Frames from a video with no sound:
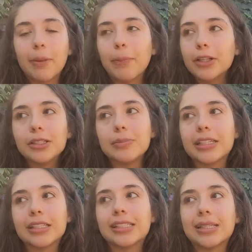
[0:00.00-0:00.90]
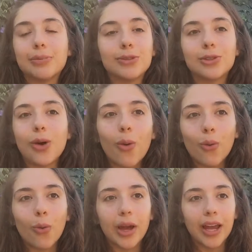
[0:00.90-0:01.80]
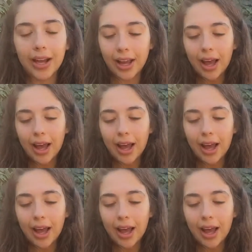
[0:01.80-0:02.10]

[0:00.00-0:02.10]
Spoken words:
It puts me to sleep so quick.